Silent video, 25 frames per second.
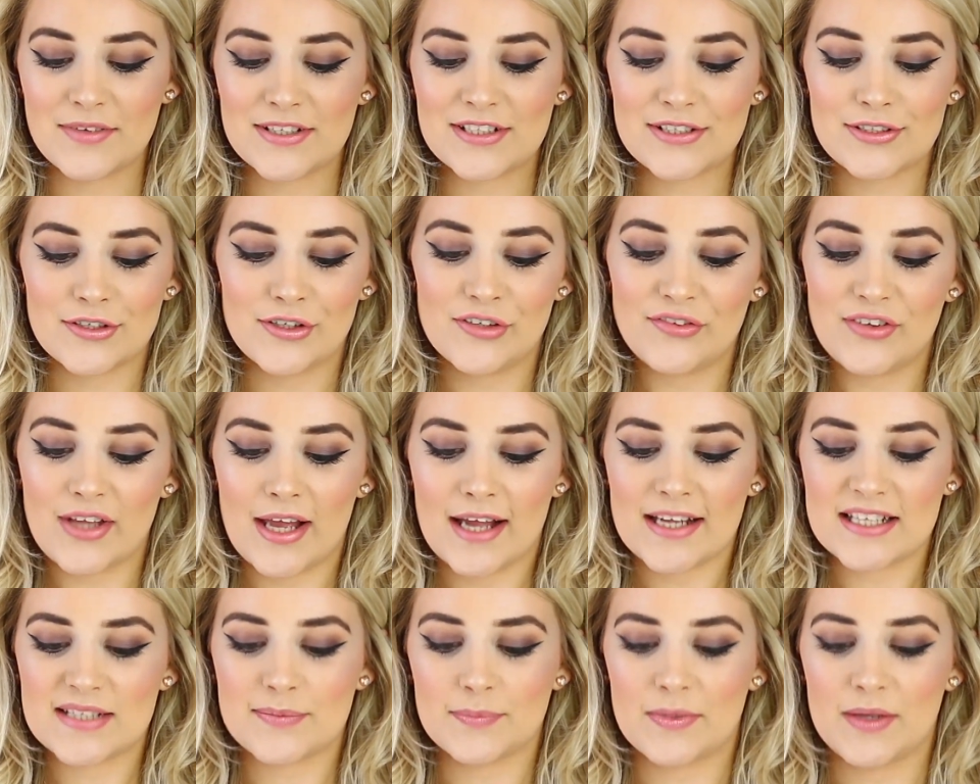Sophie
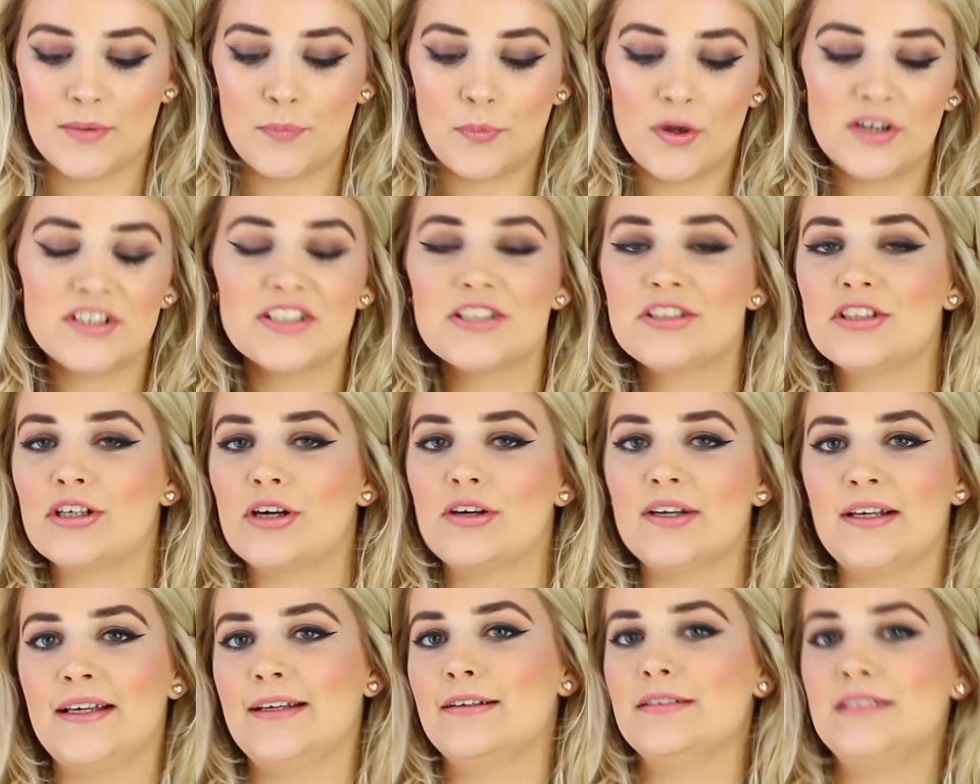asked me, what is
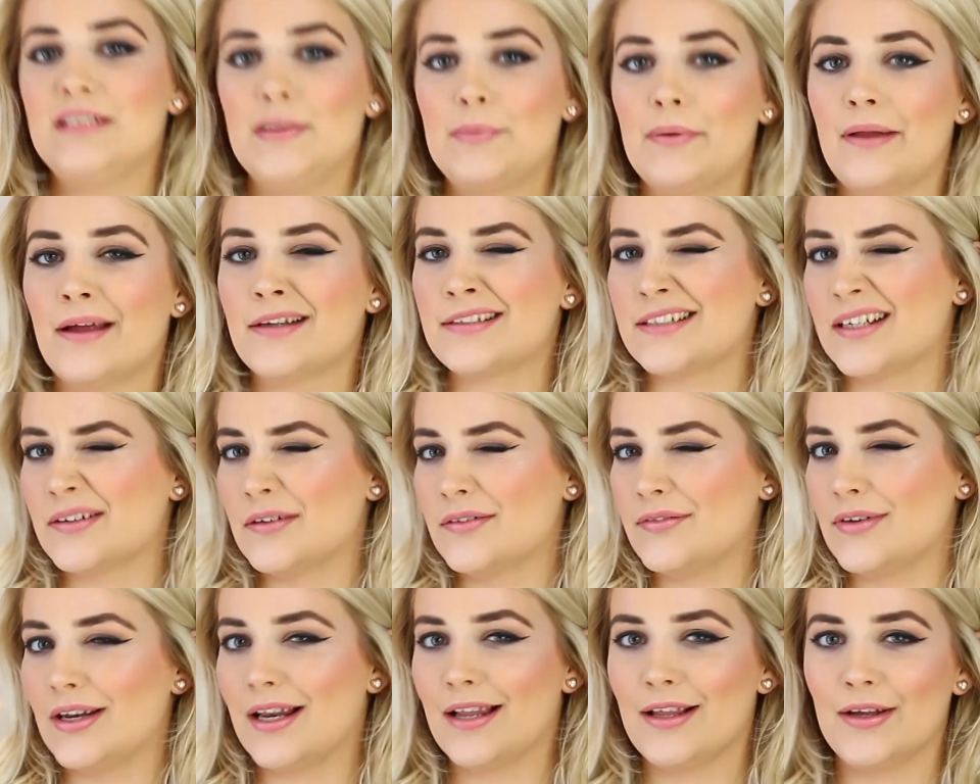your guilty pleasure,
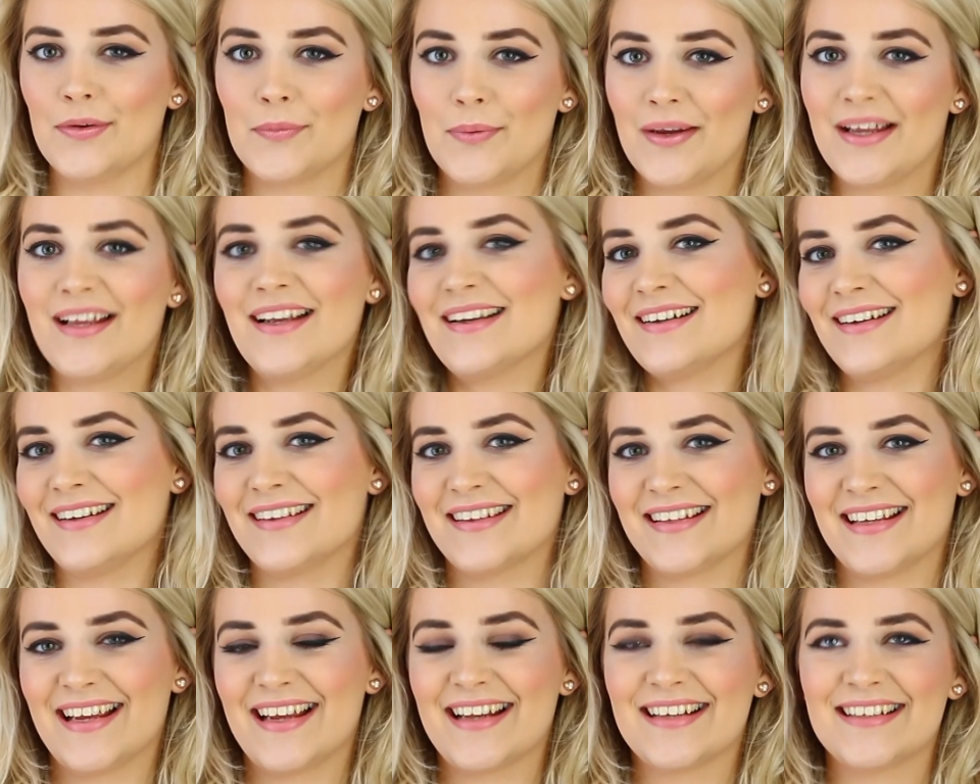with a little wink
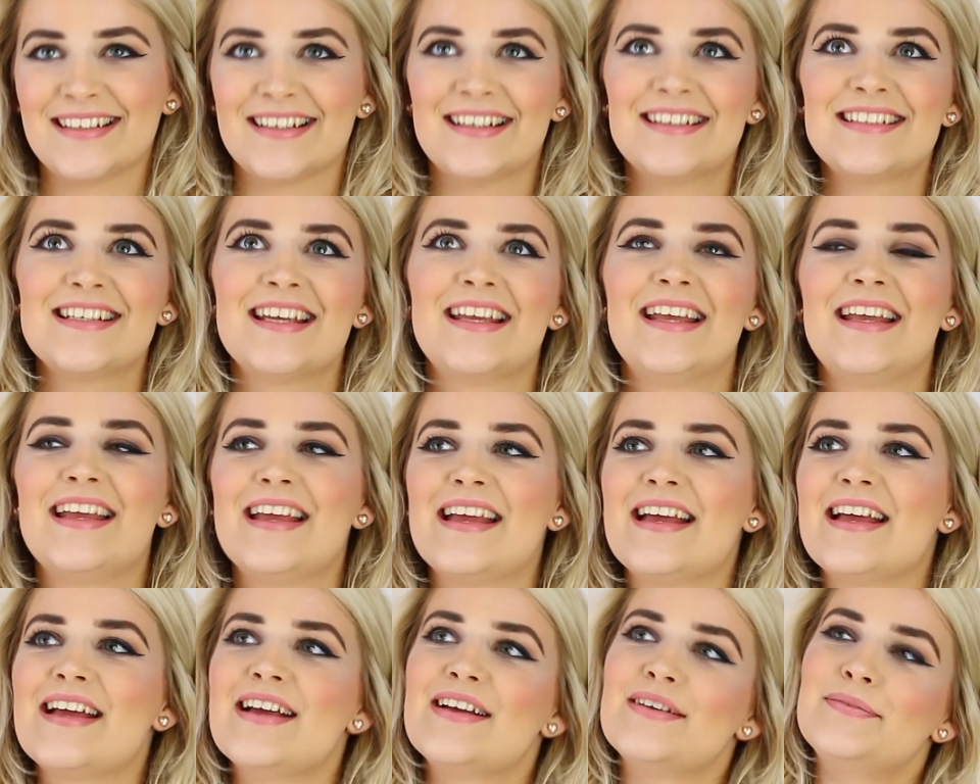on the end?
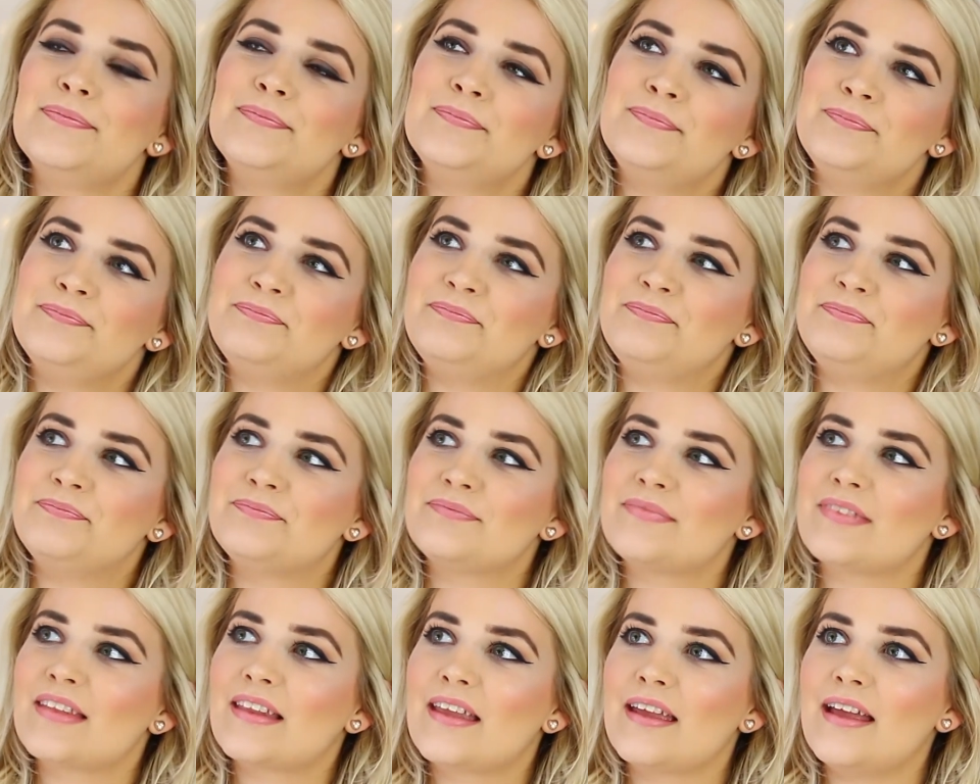
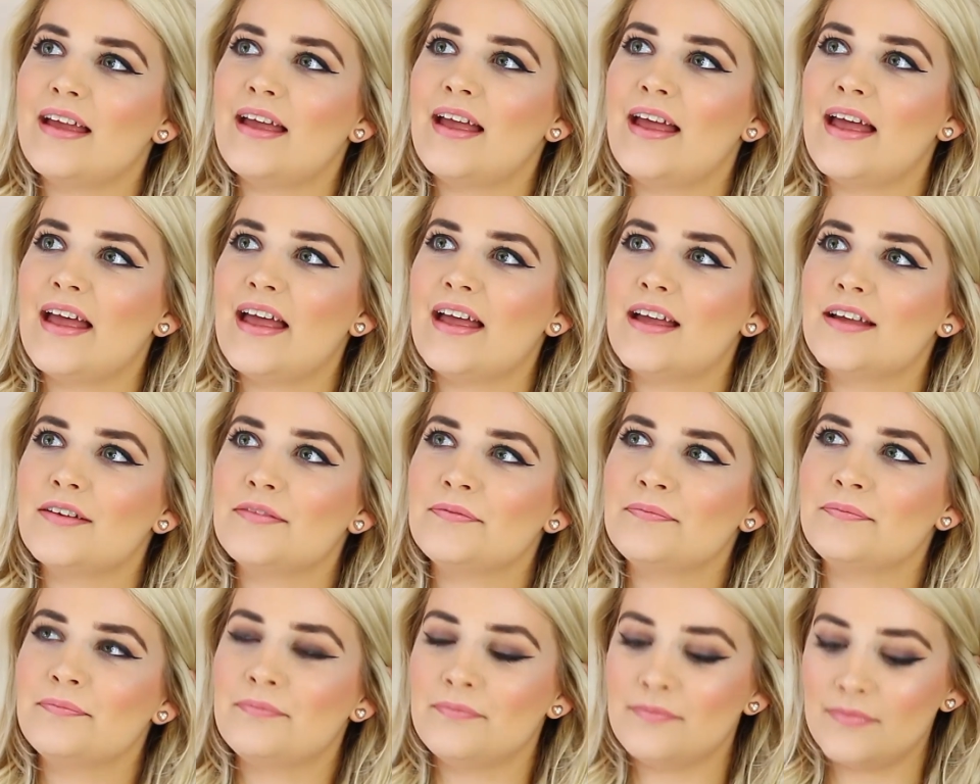I
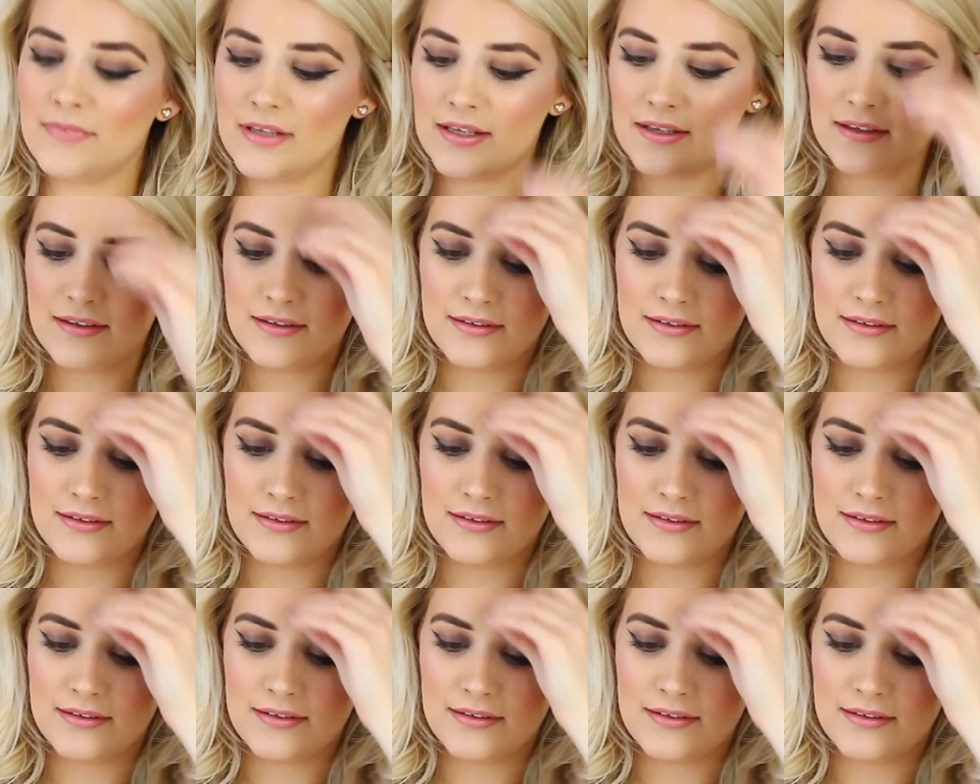mean,